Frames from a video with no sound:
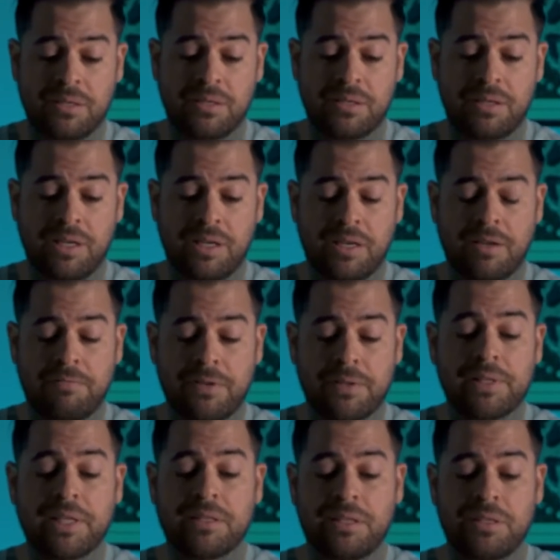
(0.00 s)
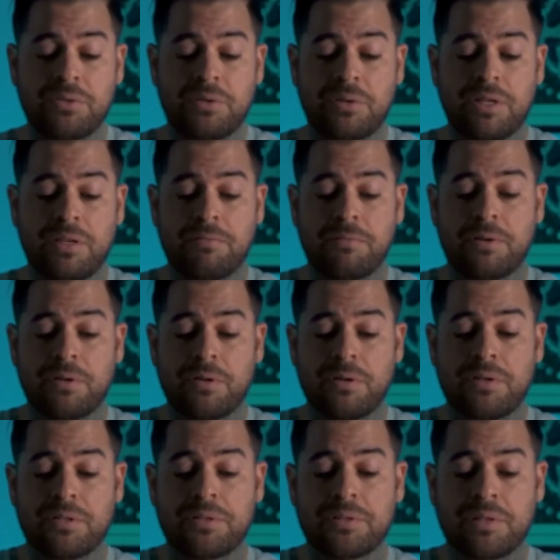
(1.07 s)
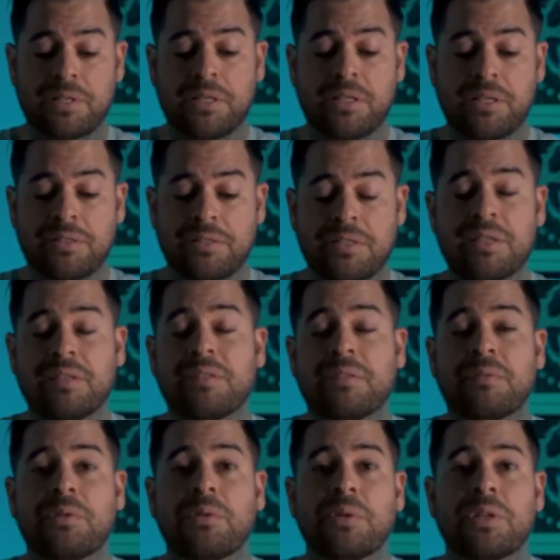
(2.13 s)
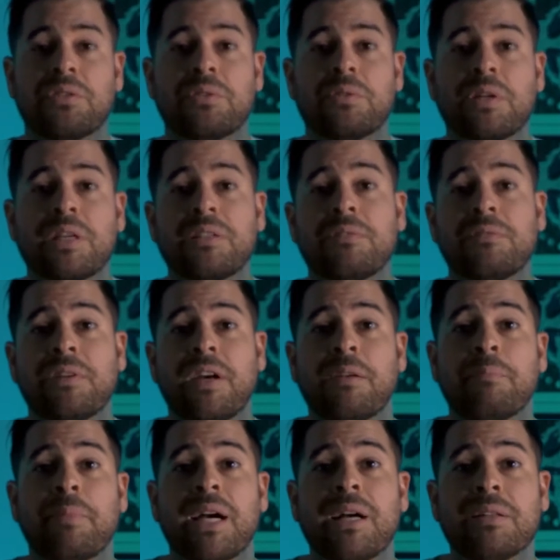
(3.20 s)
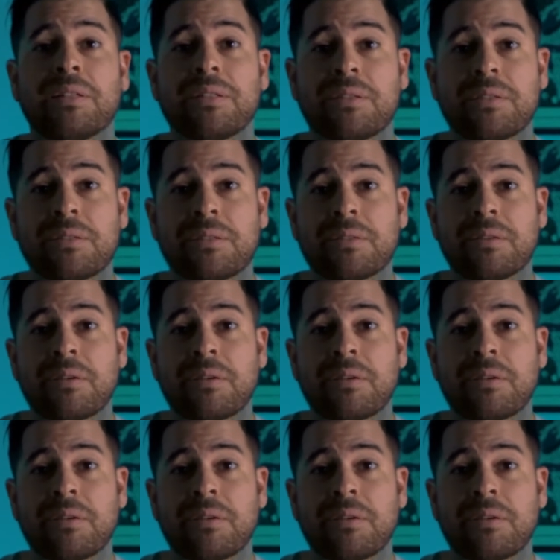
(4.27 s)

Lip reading: And I feel like the journey for her started at Six of Coins, trying to find balance.